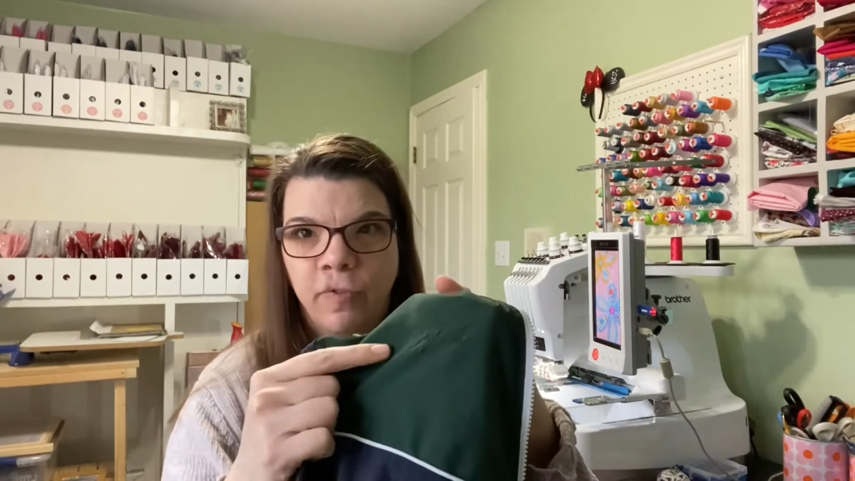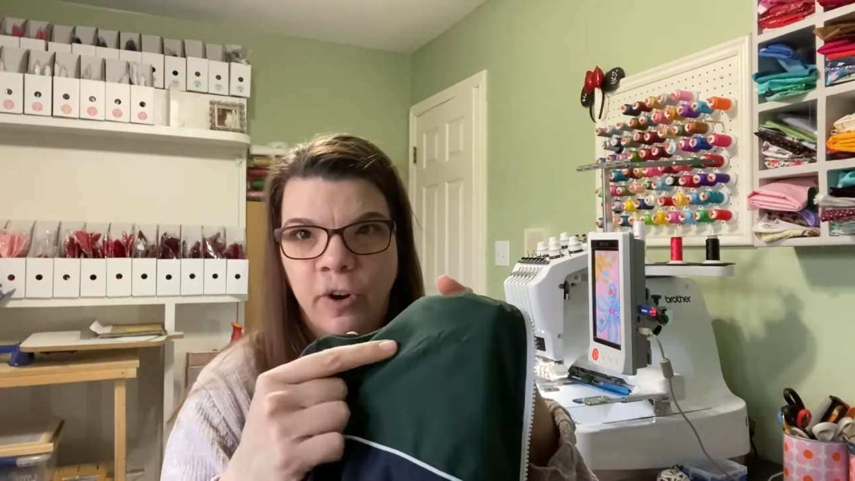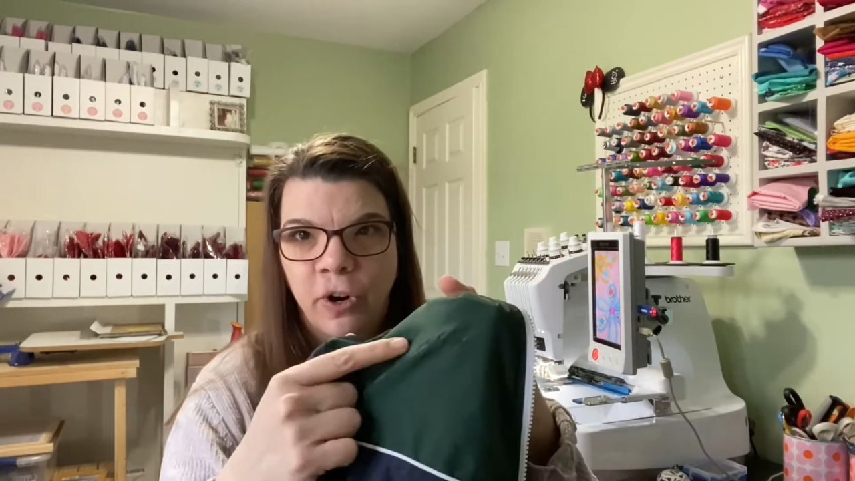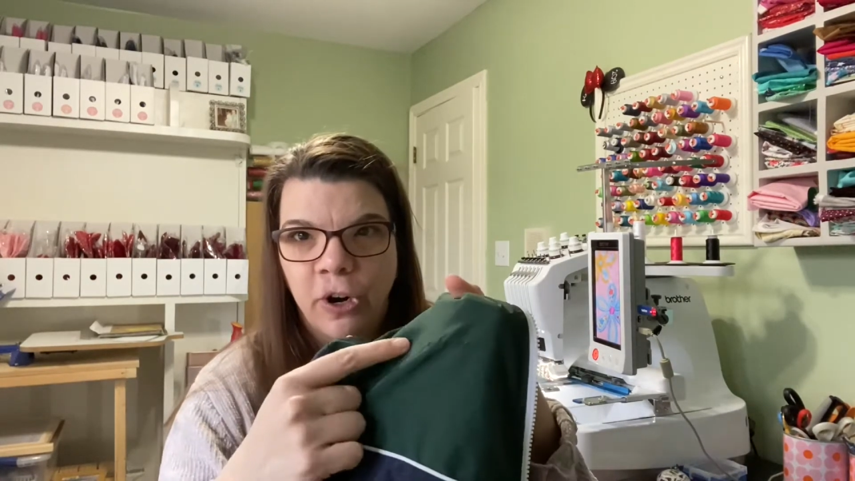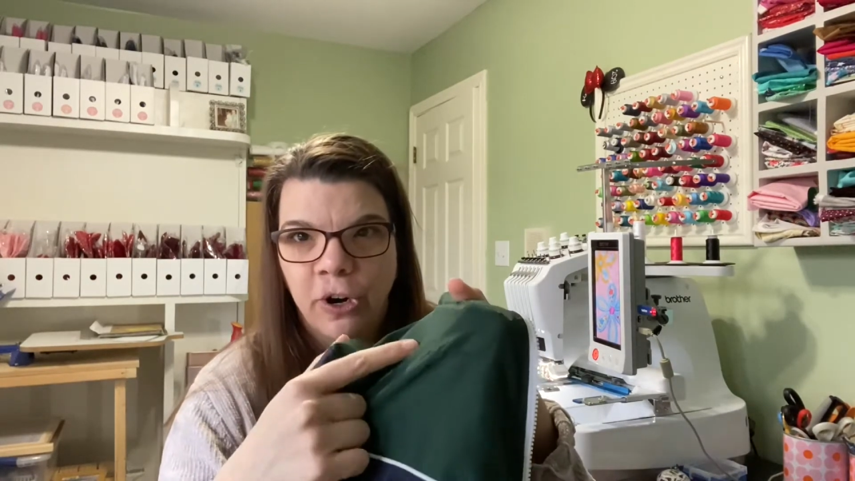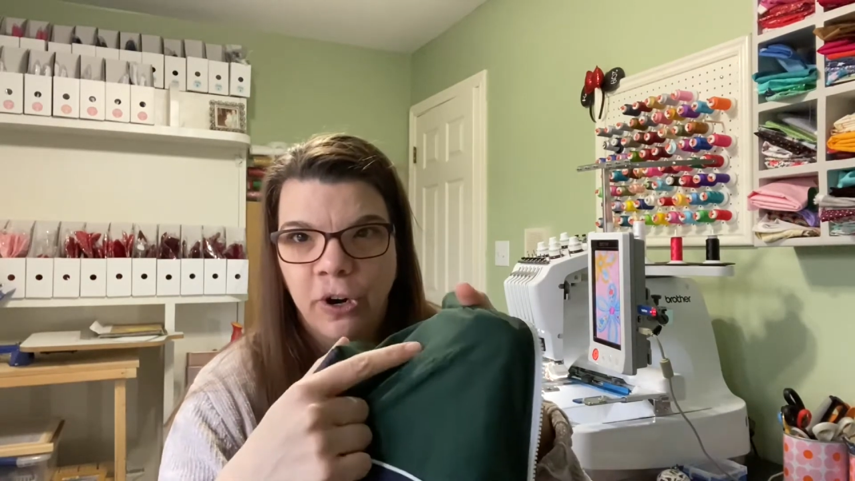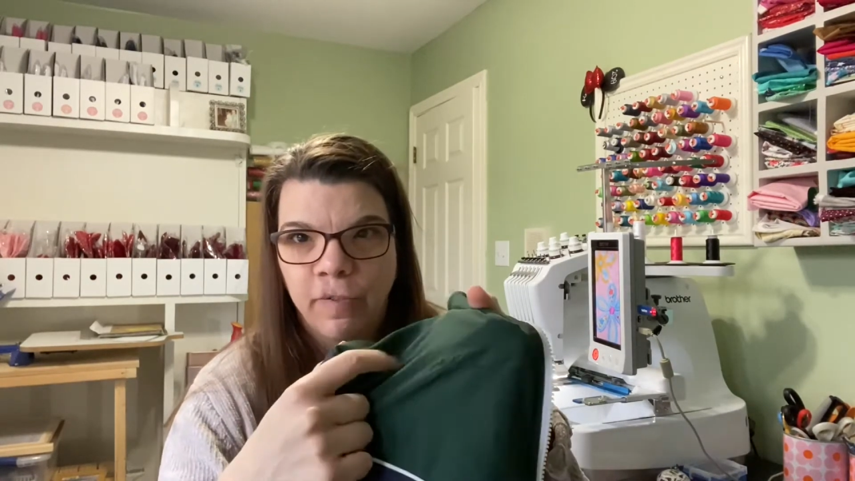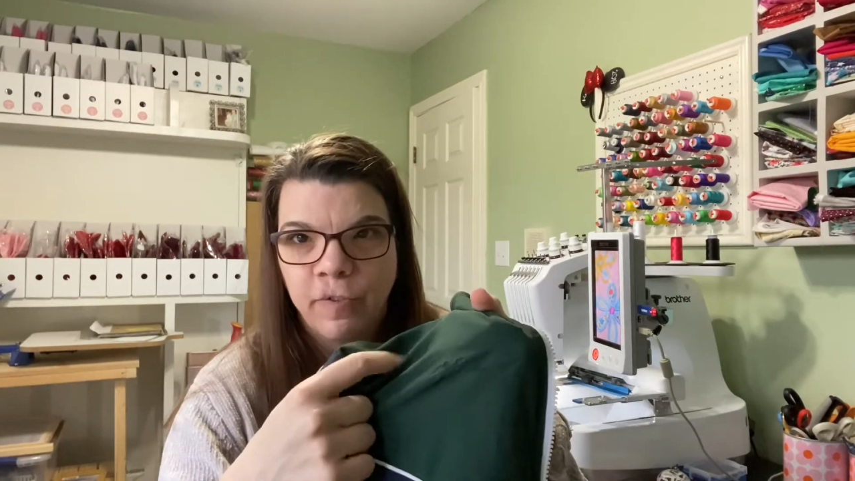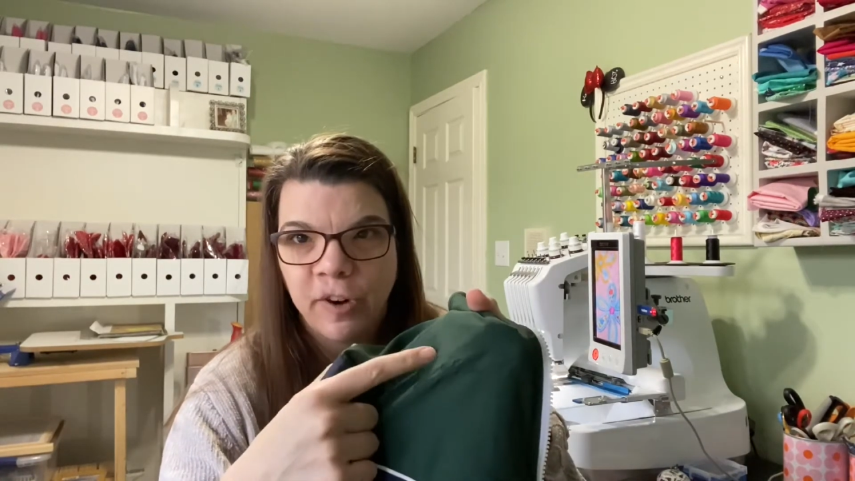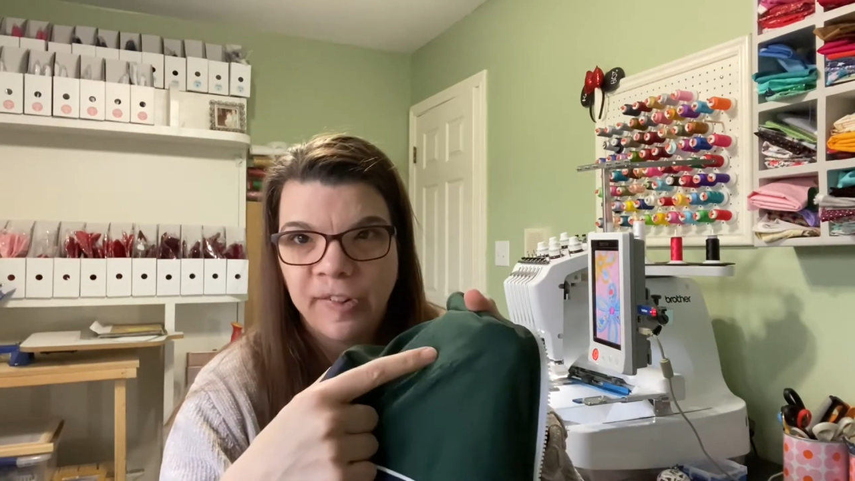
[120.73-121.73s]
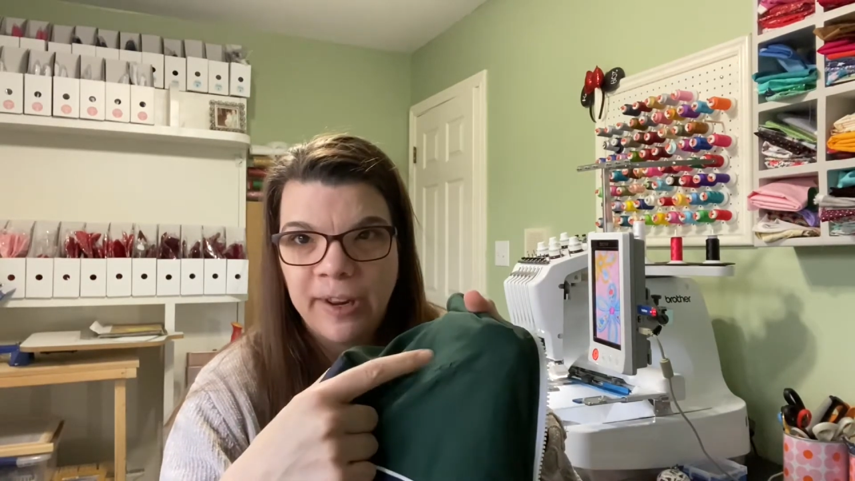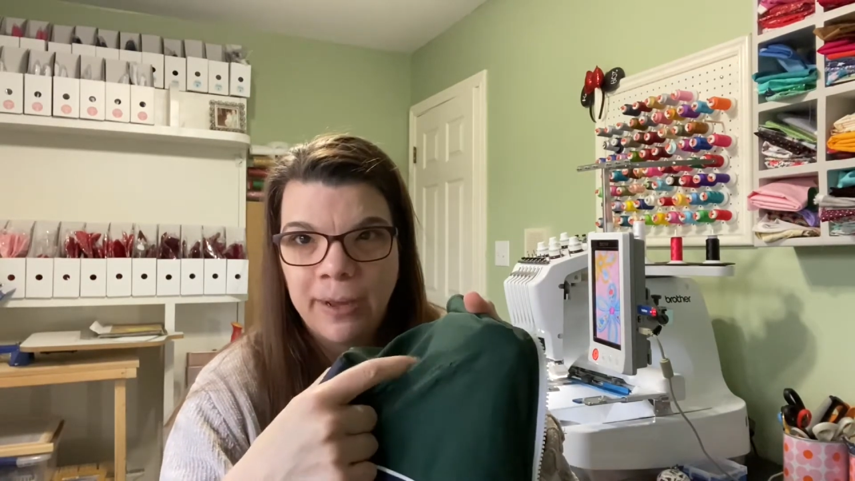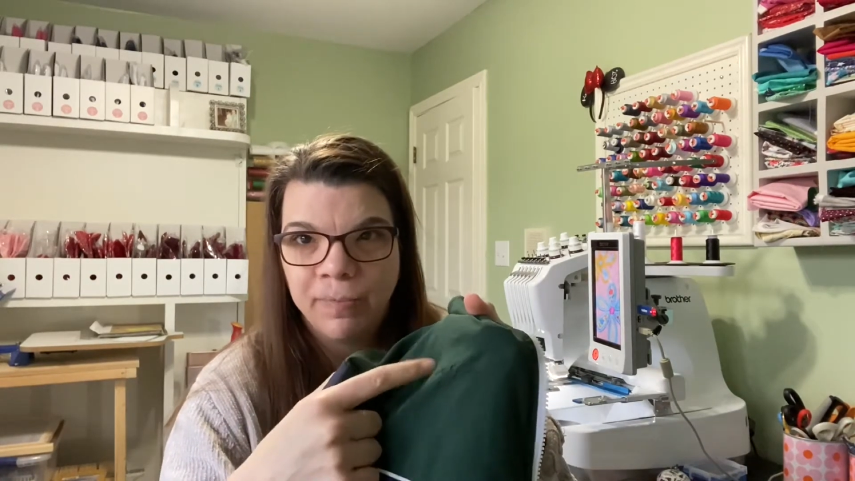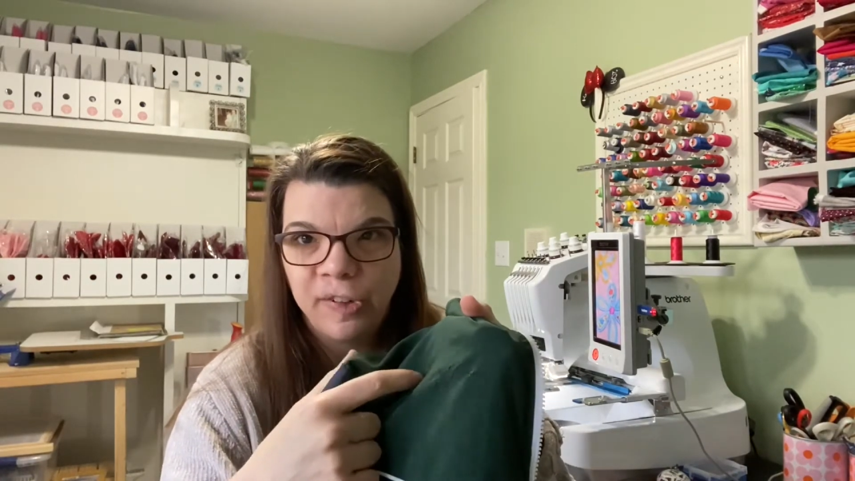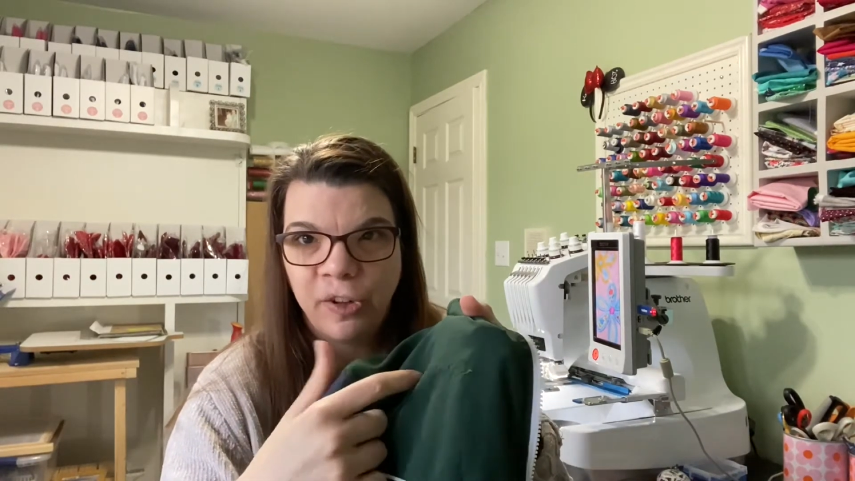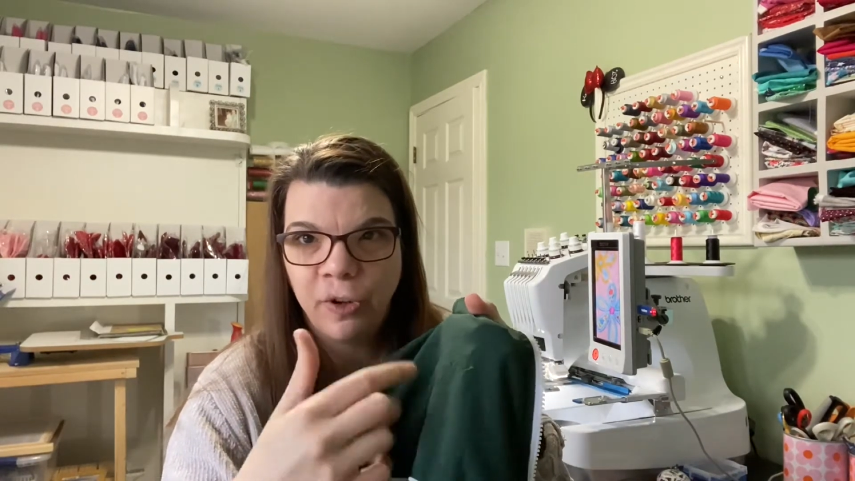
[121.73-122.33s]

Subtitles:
her first name too,